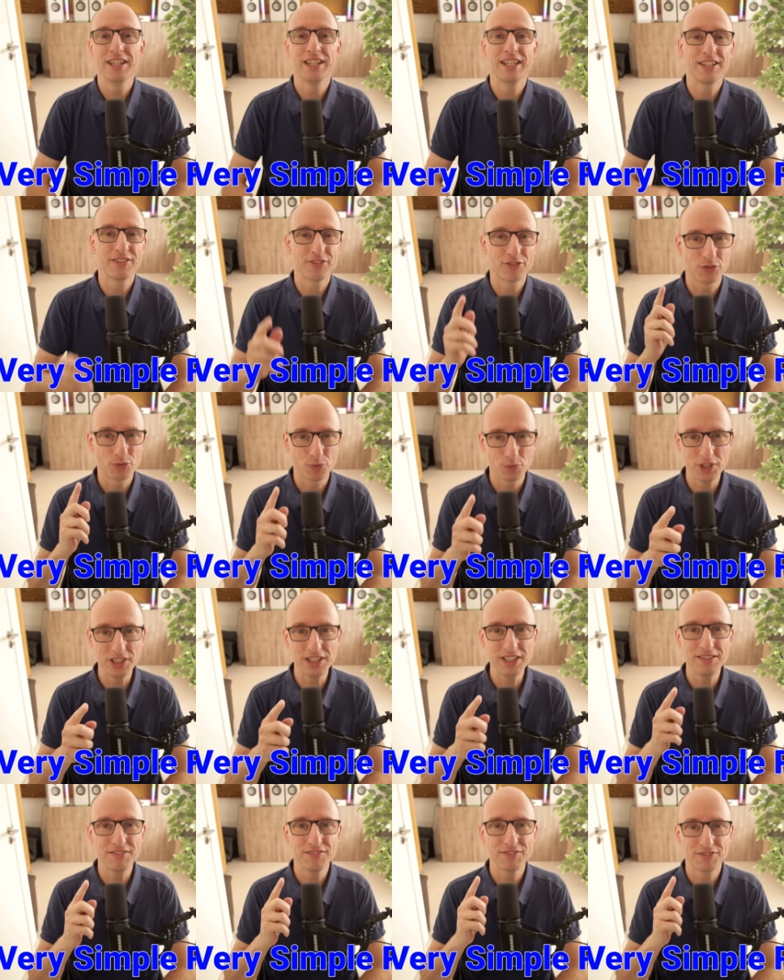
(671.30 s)
and
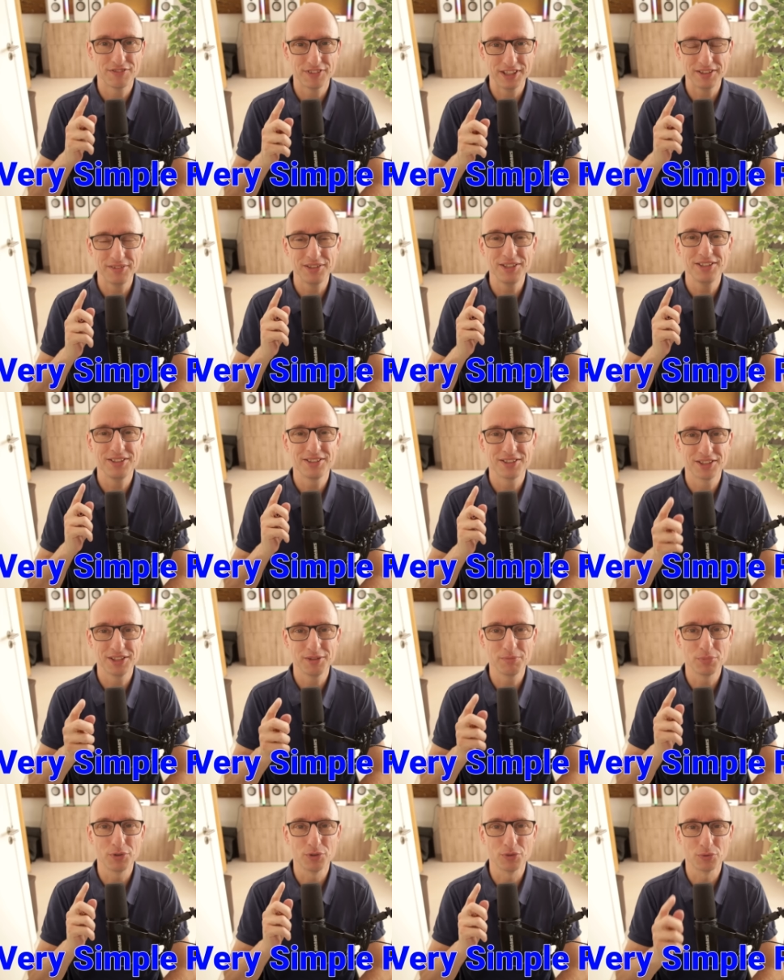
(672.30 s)
three very
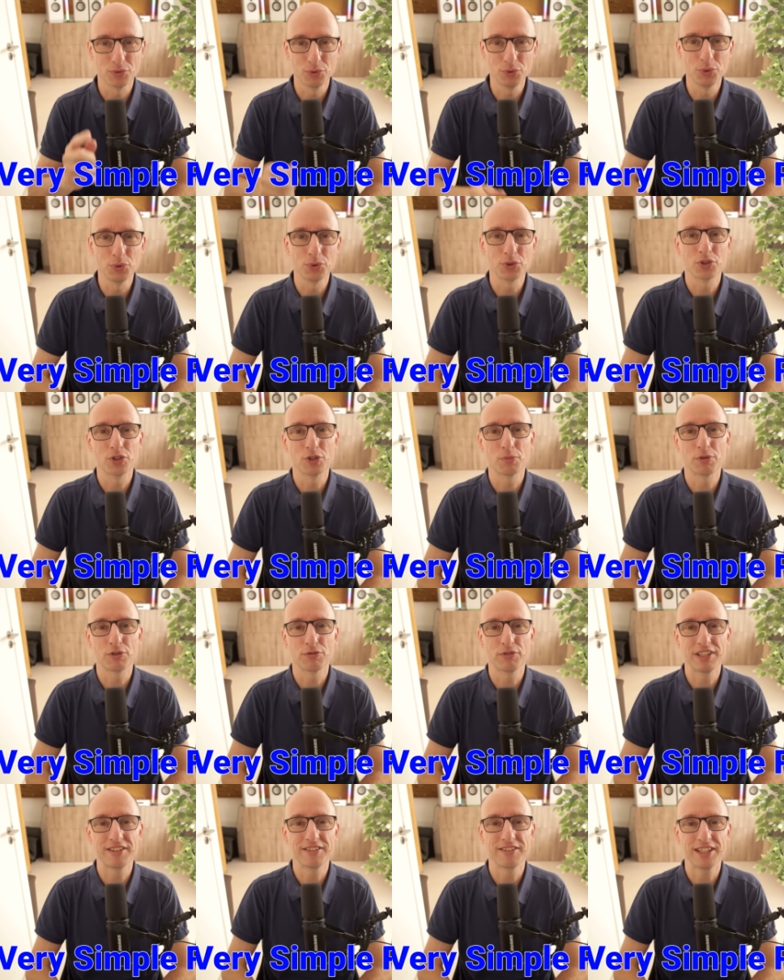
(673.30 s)
simple rules to
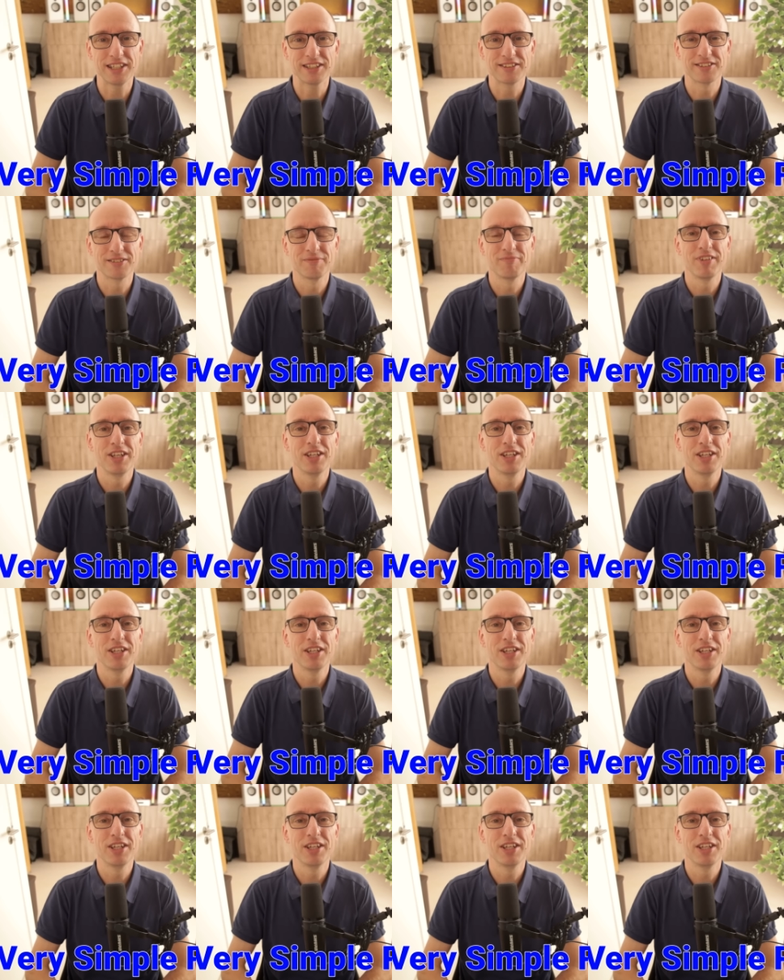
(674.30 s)
prevent that.